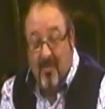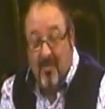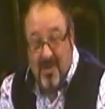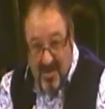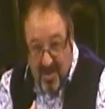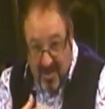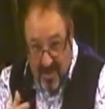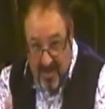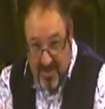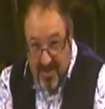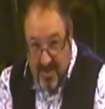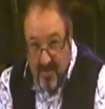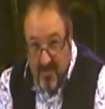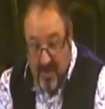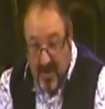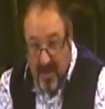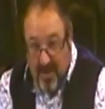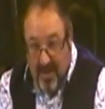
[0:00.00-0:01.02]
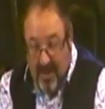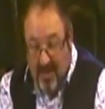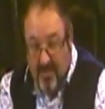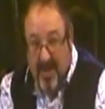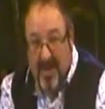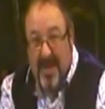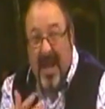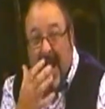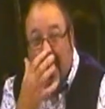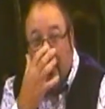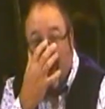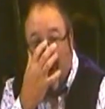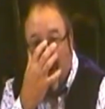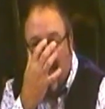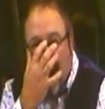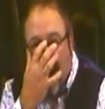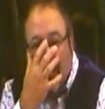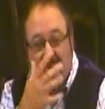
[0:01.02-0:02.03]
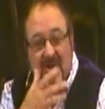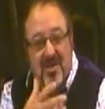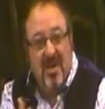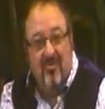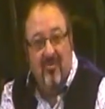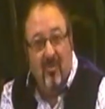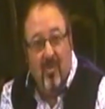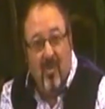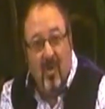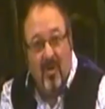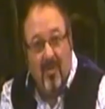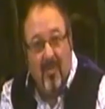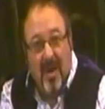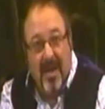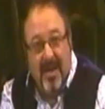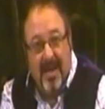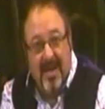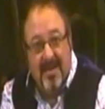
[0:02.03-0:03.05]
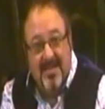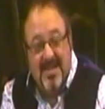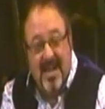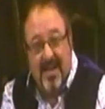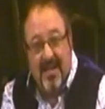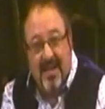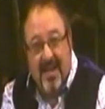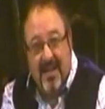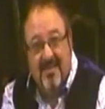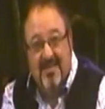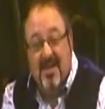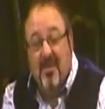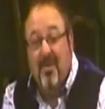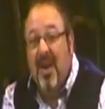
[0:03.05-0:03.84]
I'm just going to do a little bit now about general model making techniques.